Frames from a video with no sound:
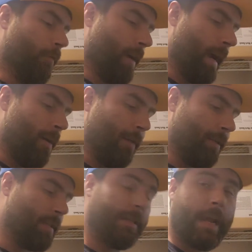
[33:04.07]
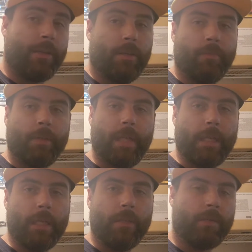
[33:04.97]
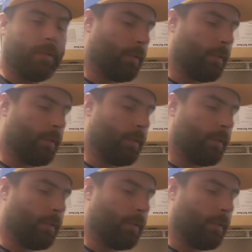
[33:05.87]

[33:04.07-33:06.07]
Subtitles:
for now, I'm just snatching up the keys.